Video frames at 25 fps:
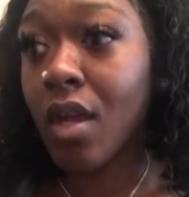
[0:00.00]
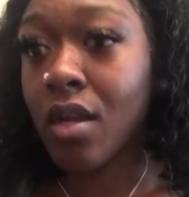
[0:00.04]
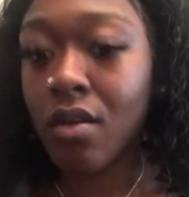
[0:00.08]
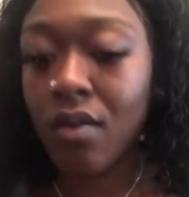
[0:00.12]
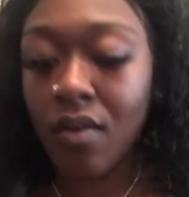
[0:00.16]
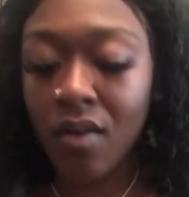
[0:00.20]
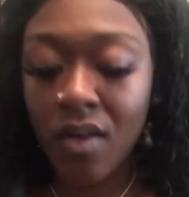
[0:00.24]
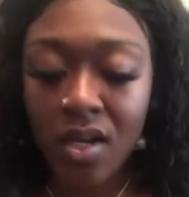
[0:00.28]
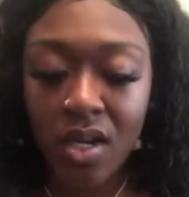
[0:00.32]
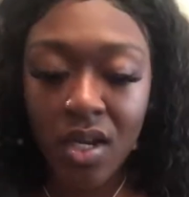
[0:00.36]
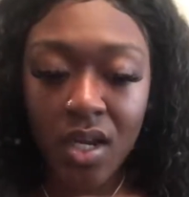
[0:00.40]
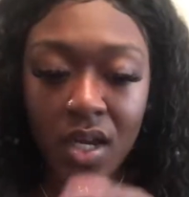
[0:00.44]

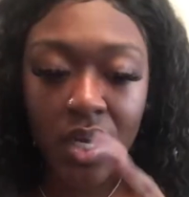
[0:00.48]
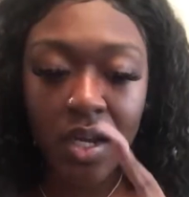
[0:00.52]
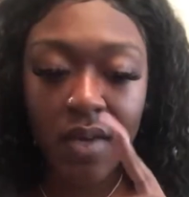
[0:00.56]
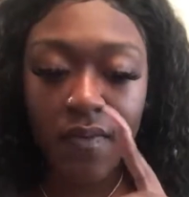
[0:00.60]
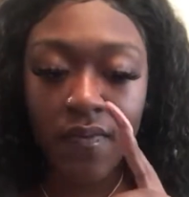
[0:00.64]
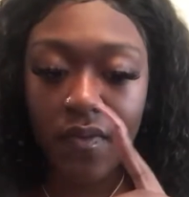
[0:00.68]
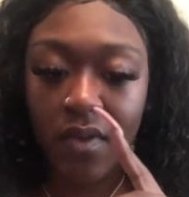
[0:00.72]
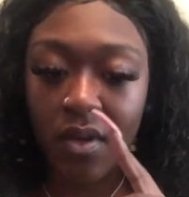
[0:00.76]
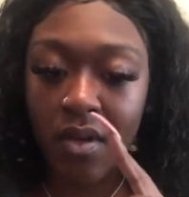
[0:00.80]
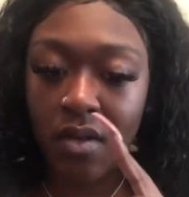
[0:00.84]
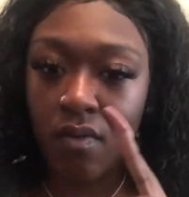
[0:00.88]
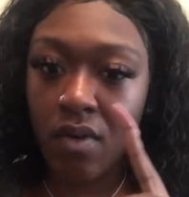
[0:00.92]
granted, I
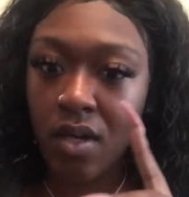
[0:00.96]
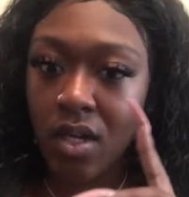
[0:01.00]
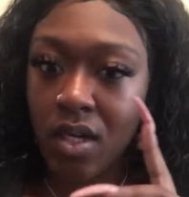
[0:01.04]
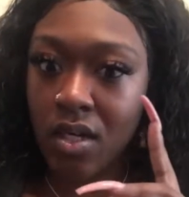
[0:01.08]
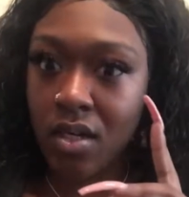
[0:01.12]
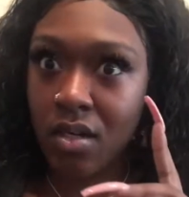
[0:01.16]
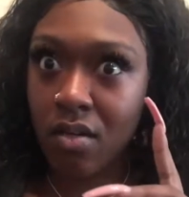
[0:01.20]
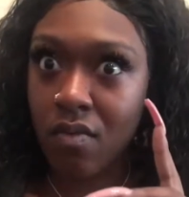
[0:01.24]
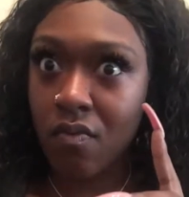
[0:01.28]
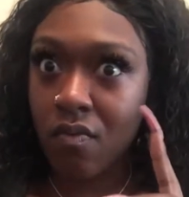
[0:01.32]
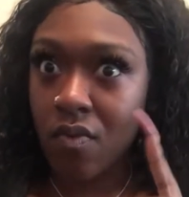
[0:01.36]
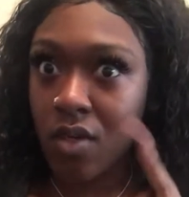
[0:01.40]
have no
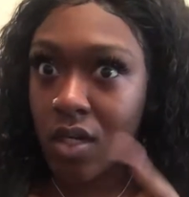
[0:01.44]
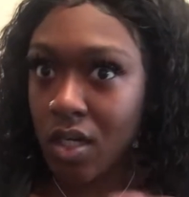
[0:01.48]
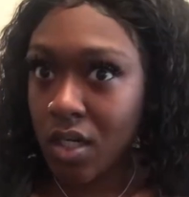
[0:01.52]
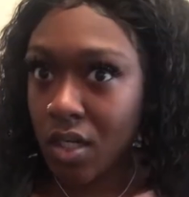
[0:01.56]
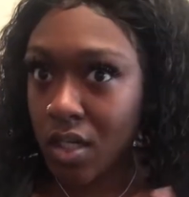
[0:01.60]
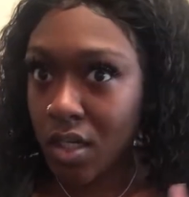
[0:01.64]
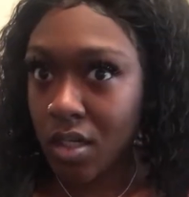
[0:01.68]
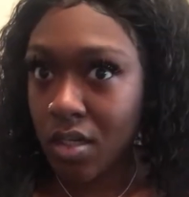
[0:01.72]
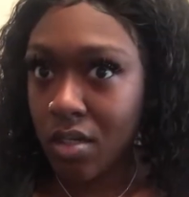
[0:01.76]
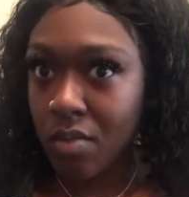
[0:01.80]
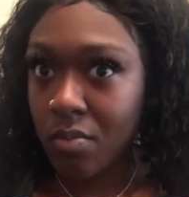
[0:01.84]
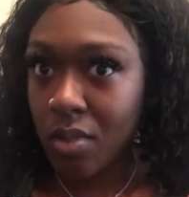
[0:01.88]
idea what it
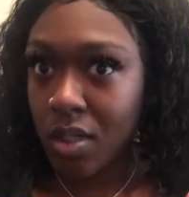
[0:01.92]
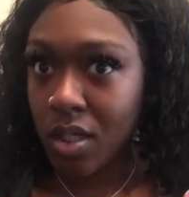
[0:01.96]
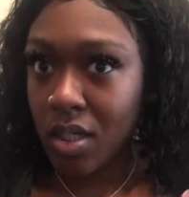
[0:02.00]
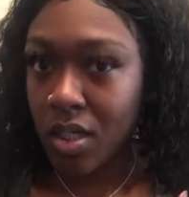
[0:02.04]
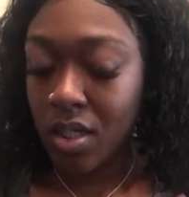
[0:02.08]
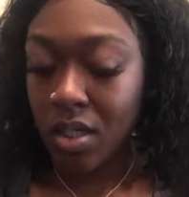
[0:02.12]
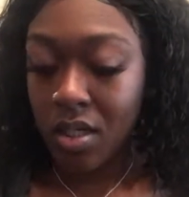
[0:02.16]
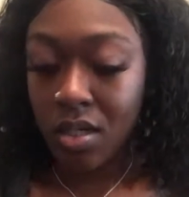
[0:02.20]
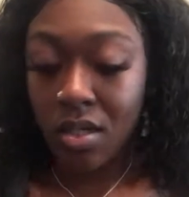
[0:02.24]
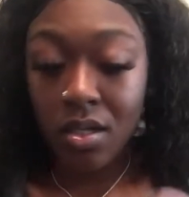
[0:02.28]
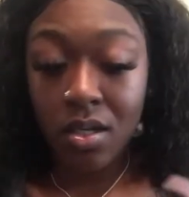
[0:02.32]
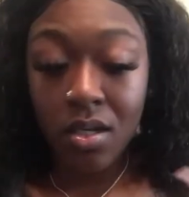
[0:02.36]
is I'm
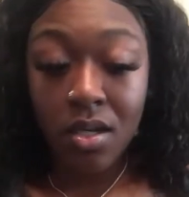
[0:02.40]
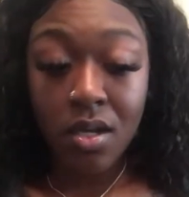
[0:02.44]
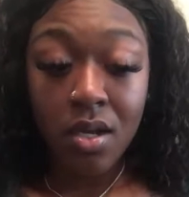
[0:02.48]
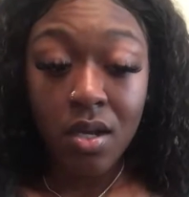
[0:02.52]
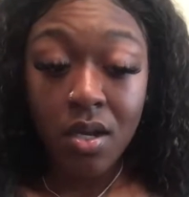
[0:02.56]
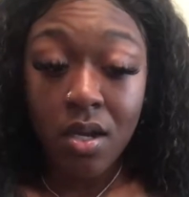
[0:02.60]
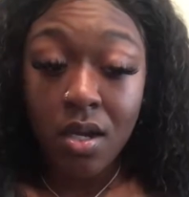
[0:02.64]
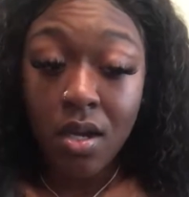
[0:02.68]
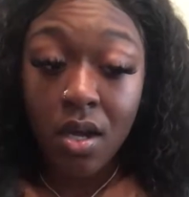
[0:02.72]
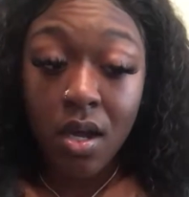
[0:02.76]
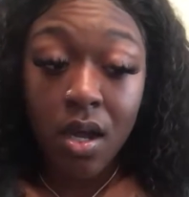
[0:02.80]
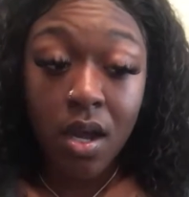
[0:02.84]
eating.
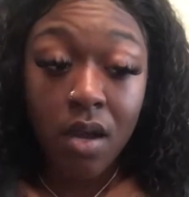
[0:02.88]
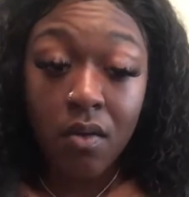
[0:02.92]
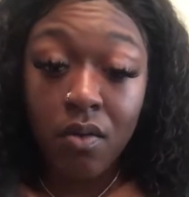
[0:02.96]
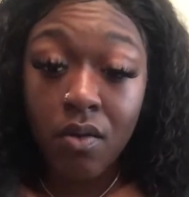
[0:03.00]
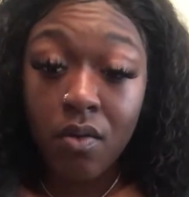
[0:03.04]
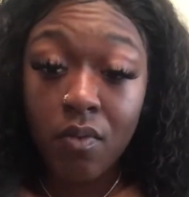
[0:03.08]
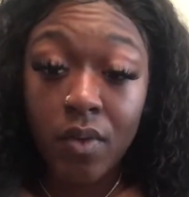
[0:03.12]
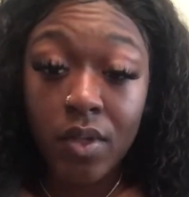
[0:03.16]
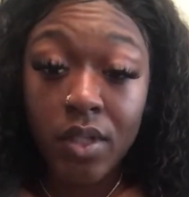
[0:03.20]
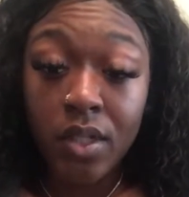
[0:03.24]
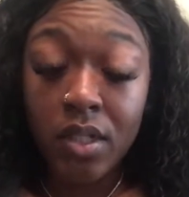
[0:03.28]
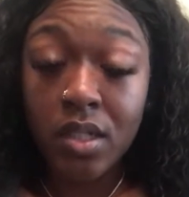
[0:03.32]
I don't
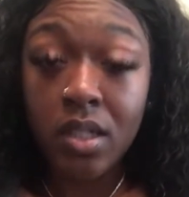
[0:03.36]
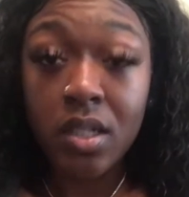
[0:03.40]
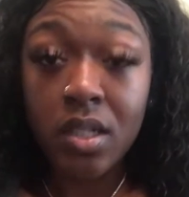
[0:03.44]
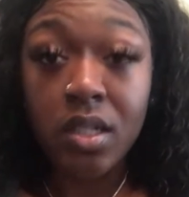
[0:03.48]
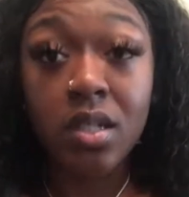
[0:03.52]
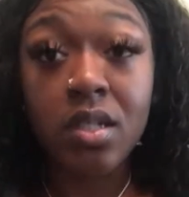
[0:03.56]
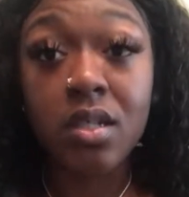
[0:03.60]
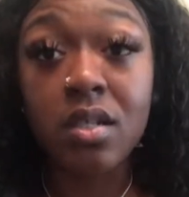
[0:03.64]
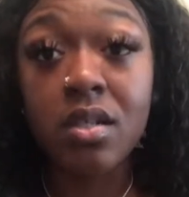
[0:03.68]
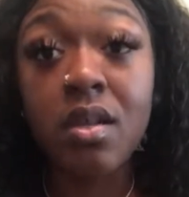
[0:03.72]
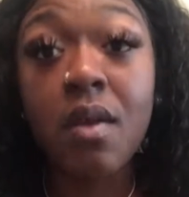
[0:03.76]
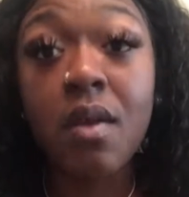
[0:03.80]
know what this is.